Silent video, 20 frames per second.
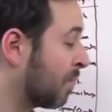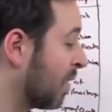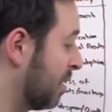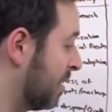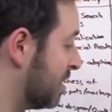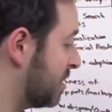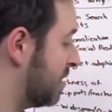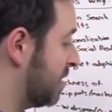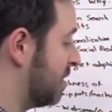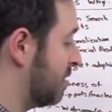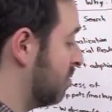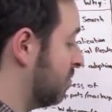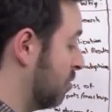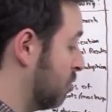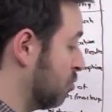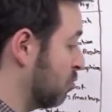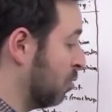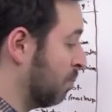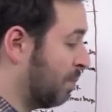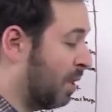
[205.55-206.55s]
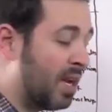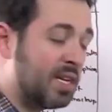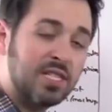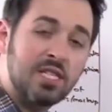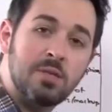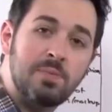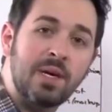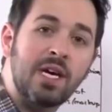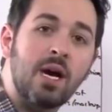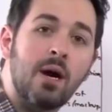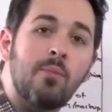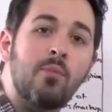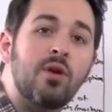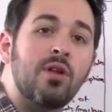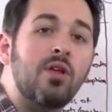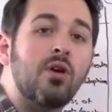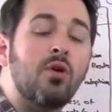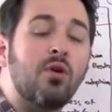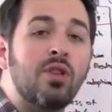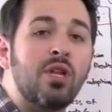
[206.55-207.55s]
This Google Plus has become one
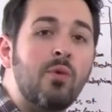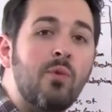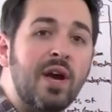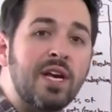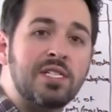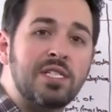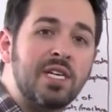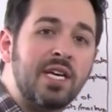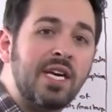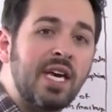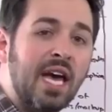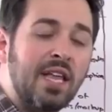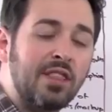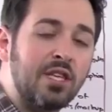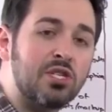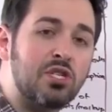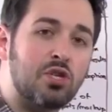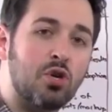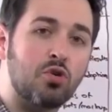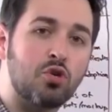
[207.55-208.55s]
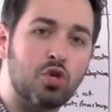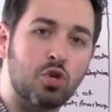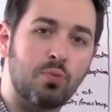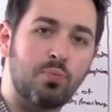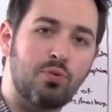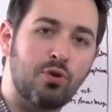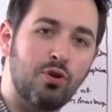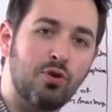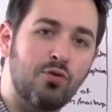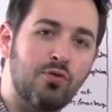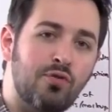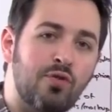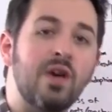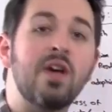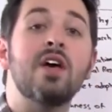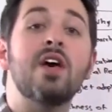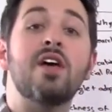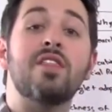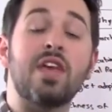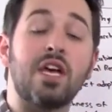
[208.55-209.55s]
of the only ways to get the social proof
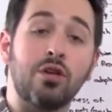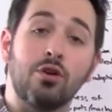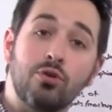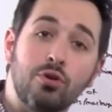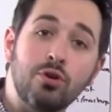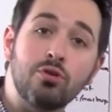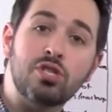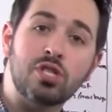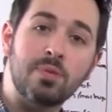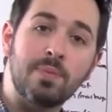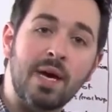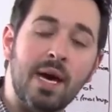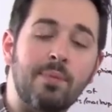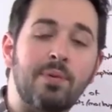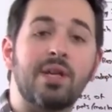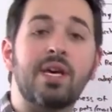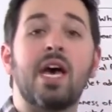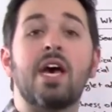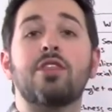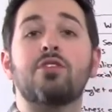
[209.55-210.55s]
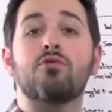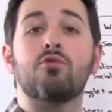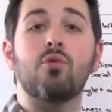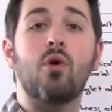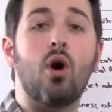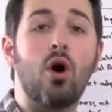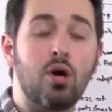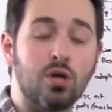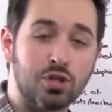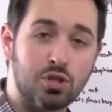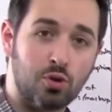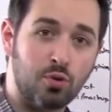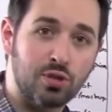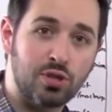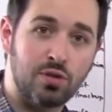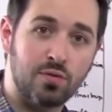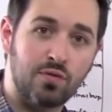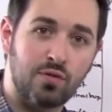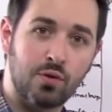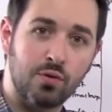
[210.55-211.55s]
that you used to be able to get through all
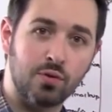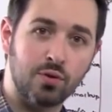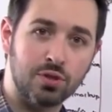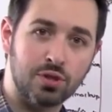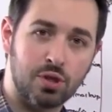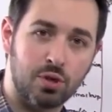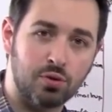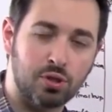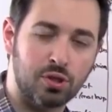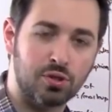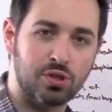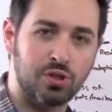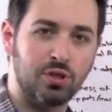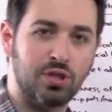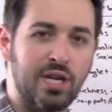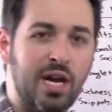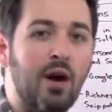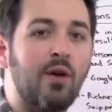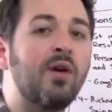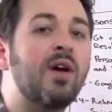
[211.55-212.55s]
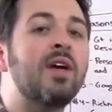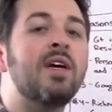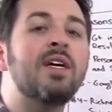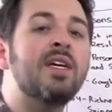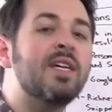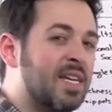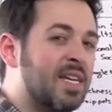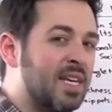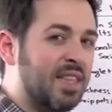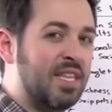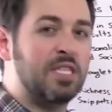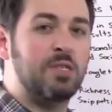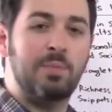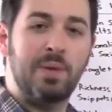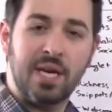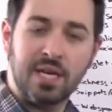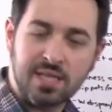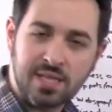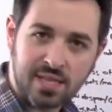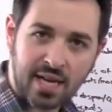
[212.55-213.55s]
sorts of Google social search. Now, this
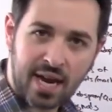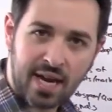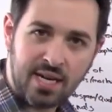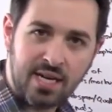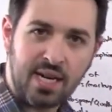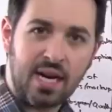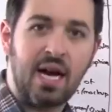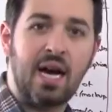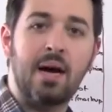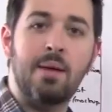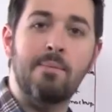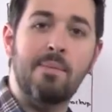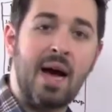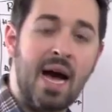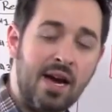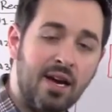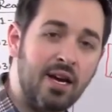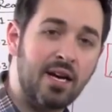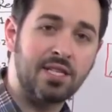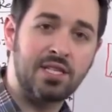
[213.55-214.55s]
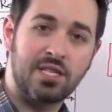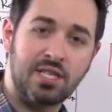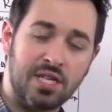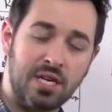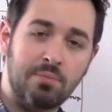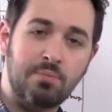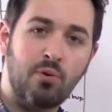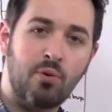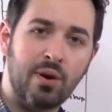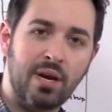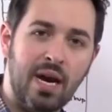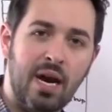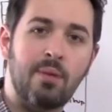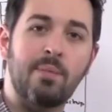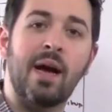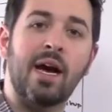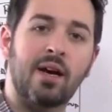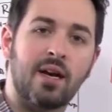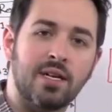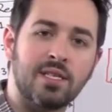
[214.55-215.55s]
being said, Matt Cutts did point out,
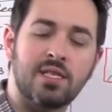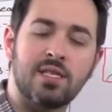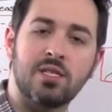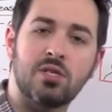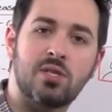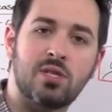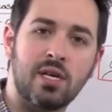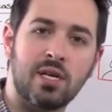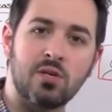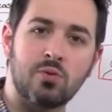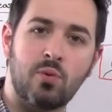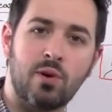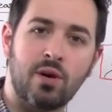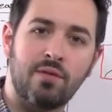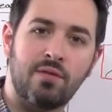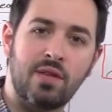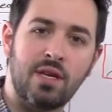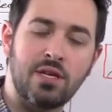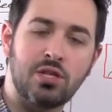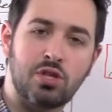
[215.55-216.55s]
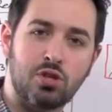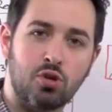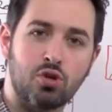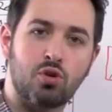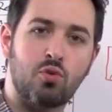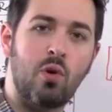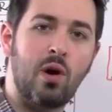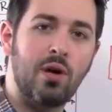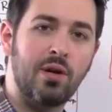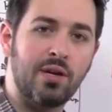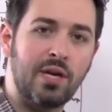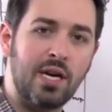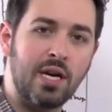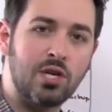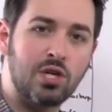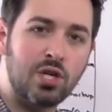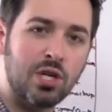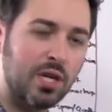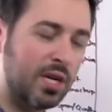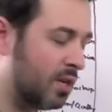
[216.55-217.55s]
Matt Cutts is one of the search quality
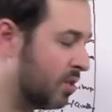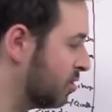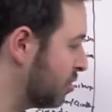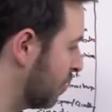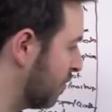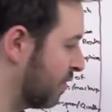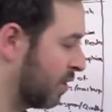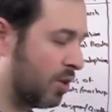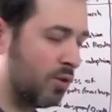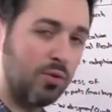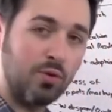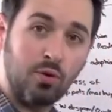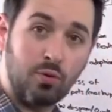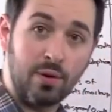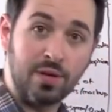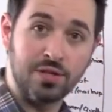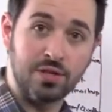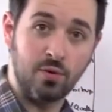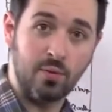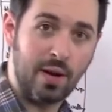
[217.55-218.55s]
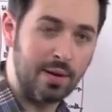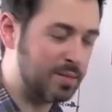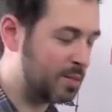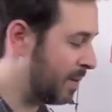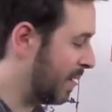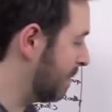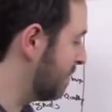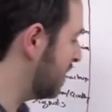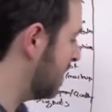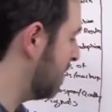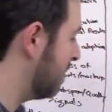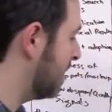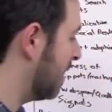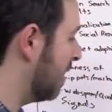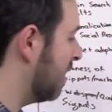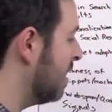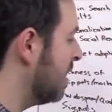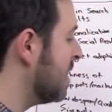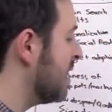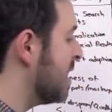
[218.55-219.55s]
engineers over at Google, runs the web spam team
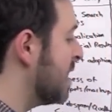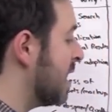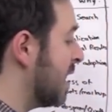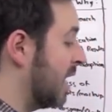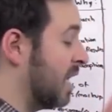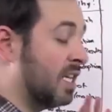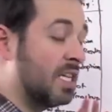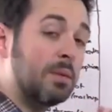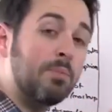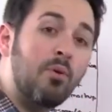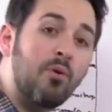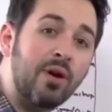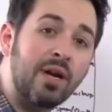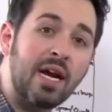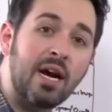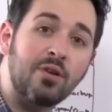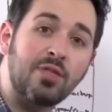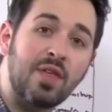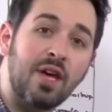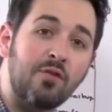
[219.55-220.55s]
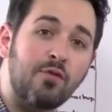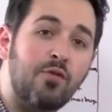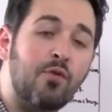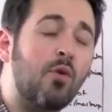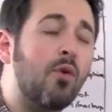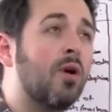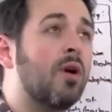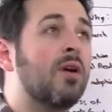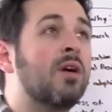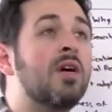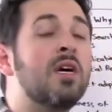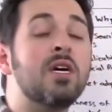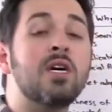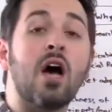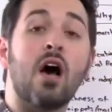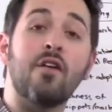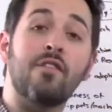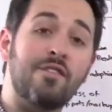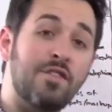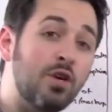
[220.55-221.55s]
there. He did point out that for
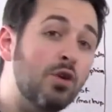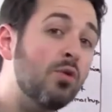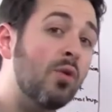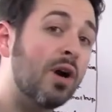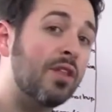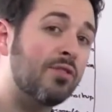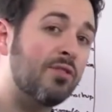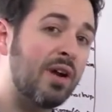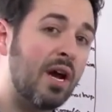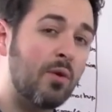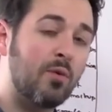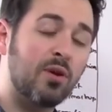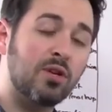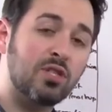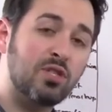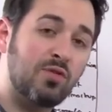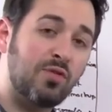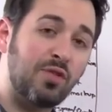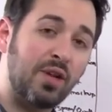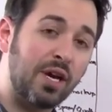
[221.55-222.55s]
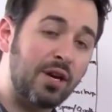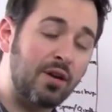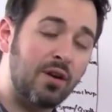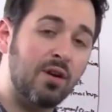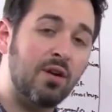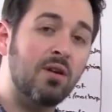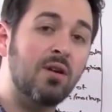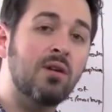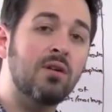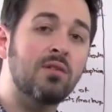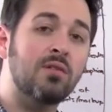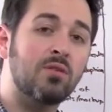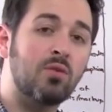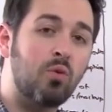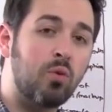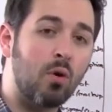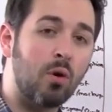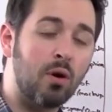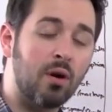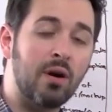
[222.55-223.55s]
a few other networks, Flickr,
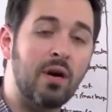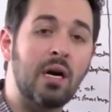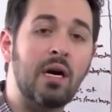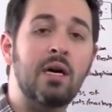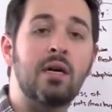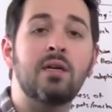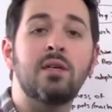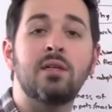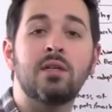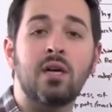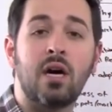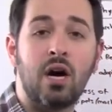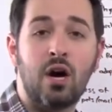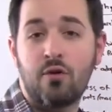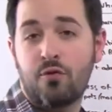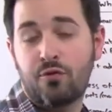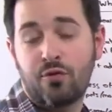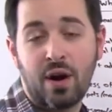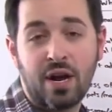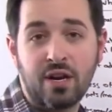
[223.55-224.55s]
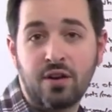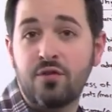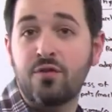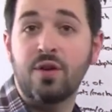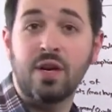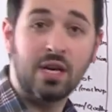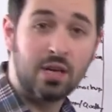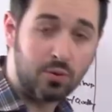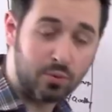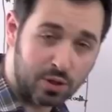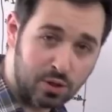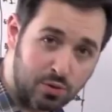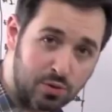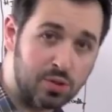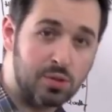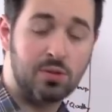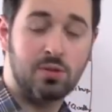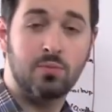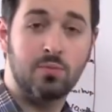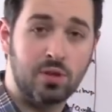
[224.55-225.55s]
Quora, FriendFeed, which
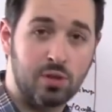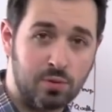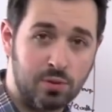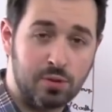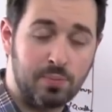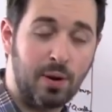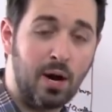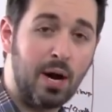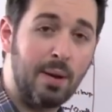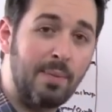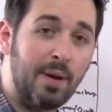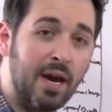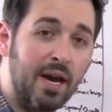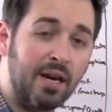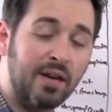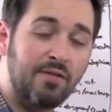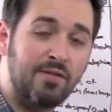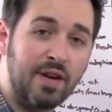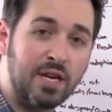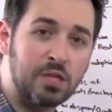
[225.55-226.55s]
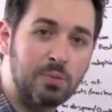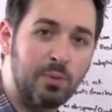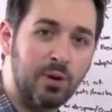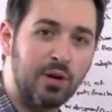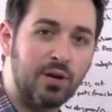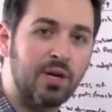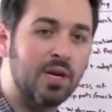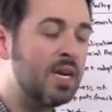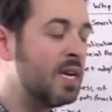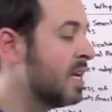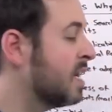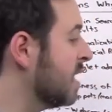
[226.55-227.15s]
was bought by Facebook,